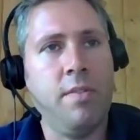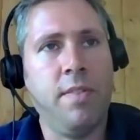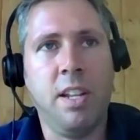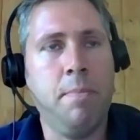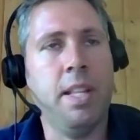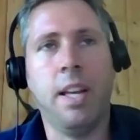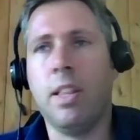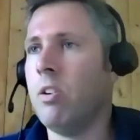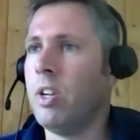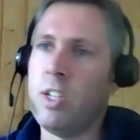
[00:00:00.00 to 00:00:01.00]
of the fact that you've been there
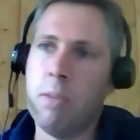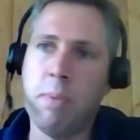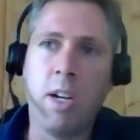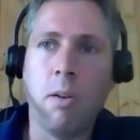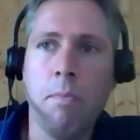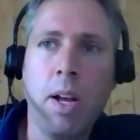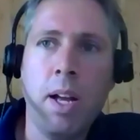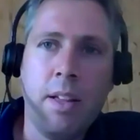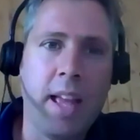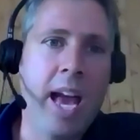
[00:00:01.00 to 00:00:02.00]
the longest. You become
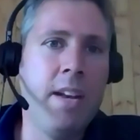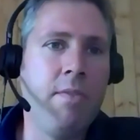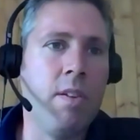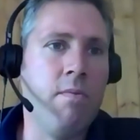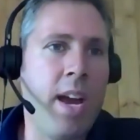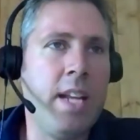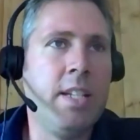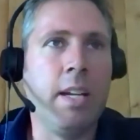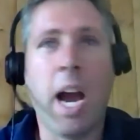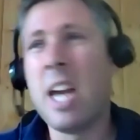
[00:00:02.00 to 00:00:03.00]
the head of
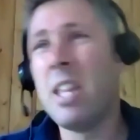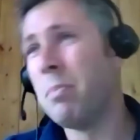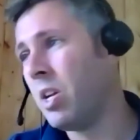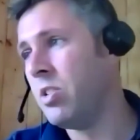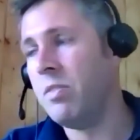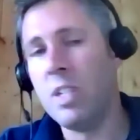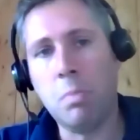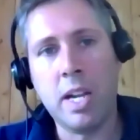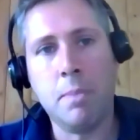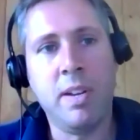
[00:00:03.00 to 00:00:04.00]
conveyancing either because you've
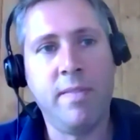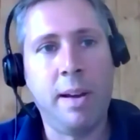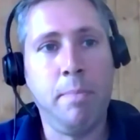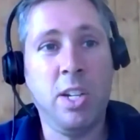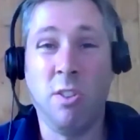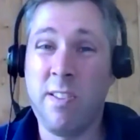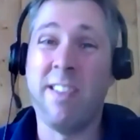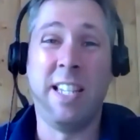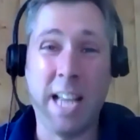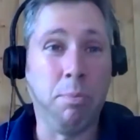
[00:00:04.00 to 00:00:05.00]
displayed a bit of ambition or you're
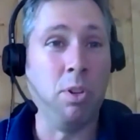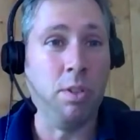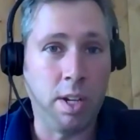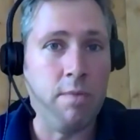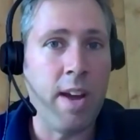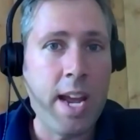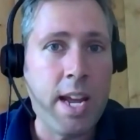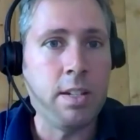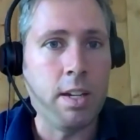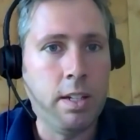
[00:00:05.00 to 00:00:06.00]
a damn good
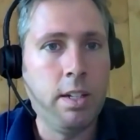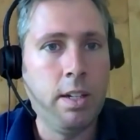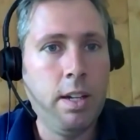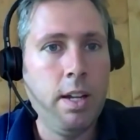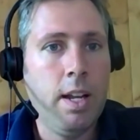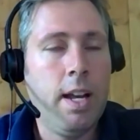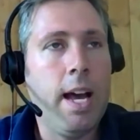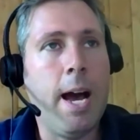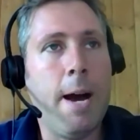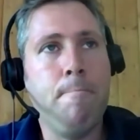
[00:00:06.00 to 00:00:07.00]
conveyancer.
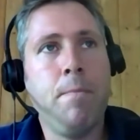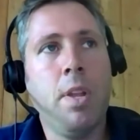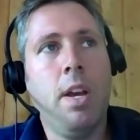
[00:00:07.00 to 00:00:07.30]
And